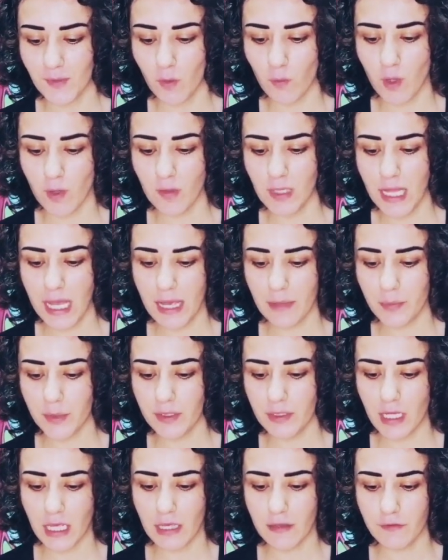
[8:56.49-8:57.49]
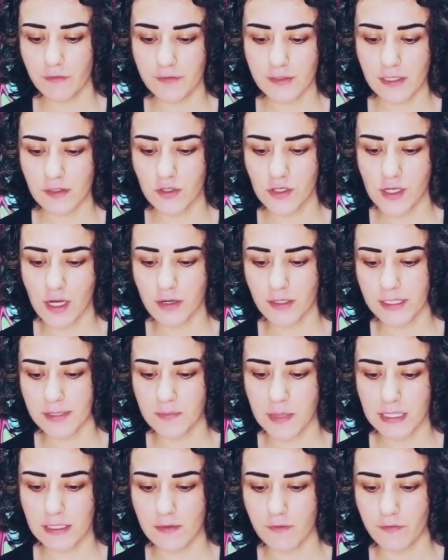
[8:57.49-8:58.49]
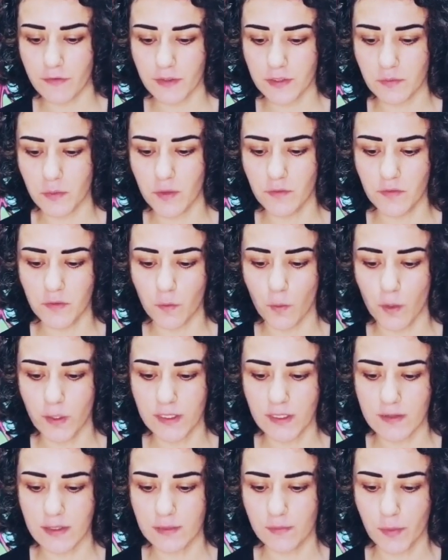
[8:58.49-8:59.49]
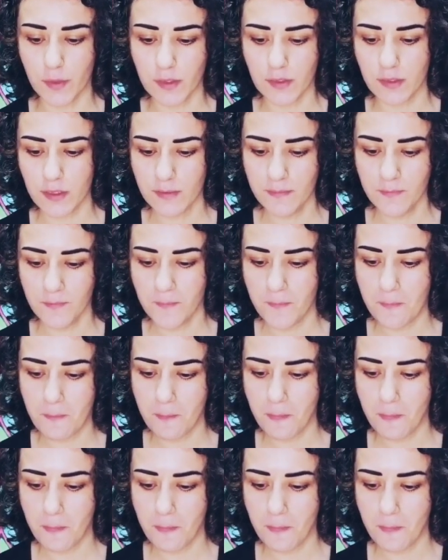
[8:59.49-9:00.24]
What will happen if Sagittarius makes the first move towards this person?